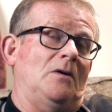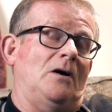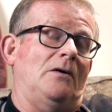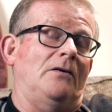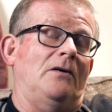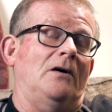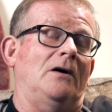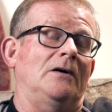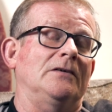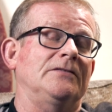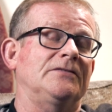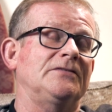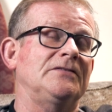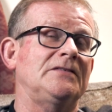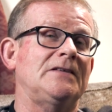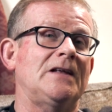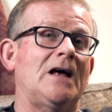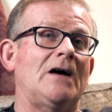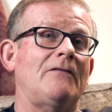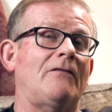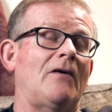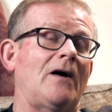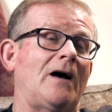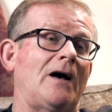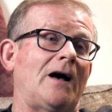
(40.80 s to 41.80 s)
And I'd
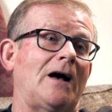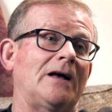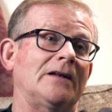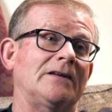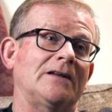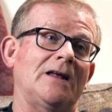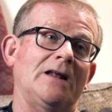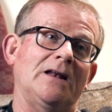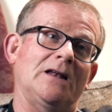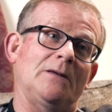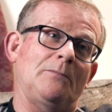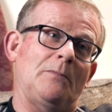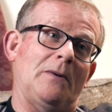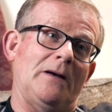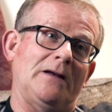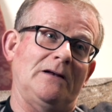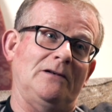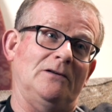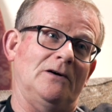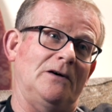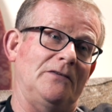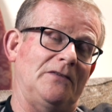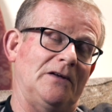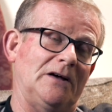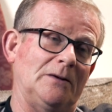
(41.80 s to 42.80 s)
never had any
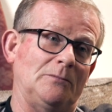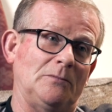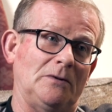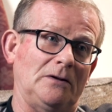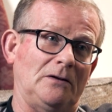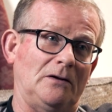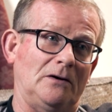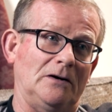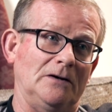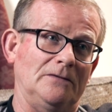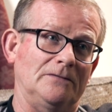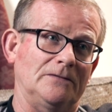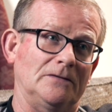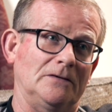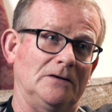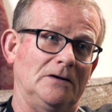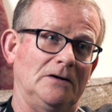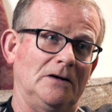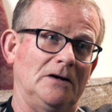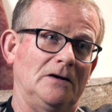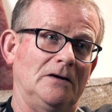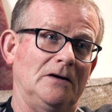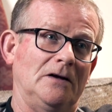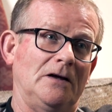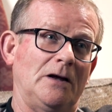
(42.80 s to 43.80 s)
pain like that in my life.
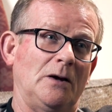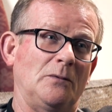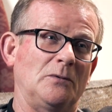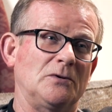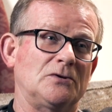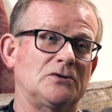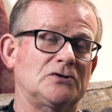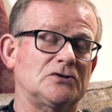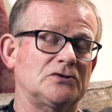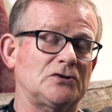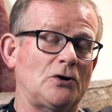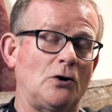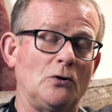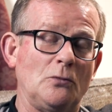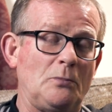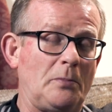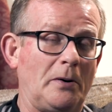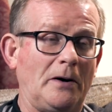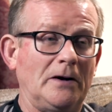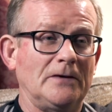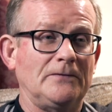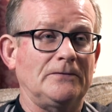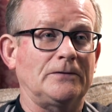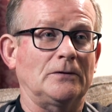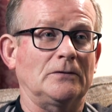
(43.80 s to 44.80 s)
It was so
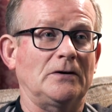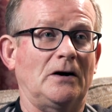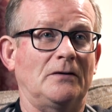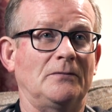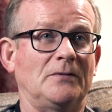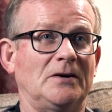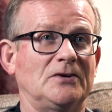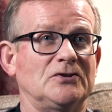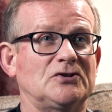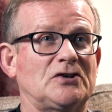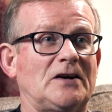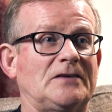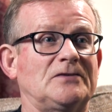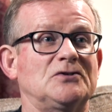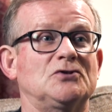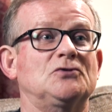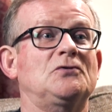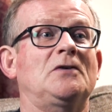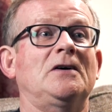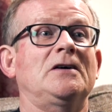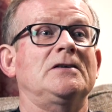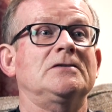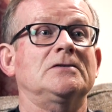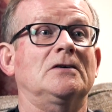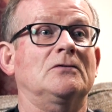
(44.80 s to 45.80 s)
painful. I know it sounds
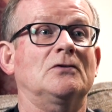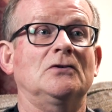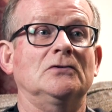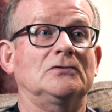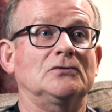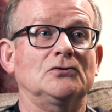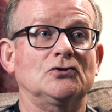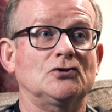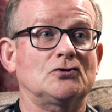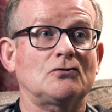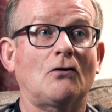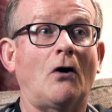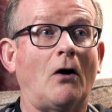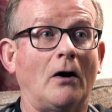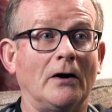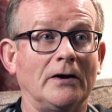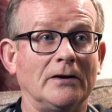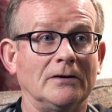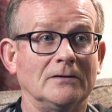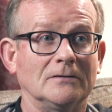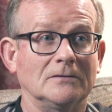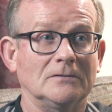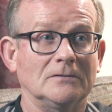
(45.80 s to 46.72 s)
strange, I couldn't cry.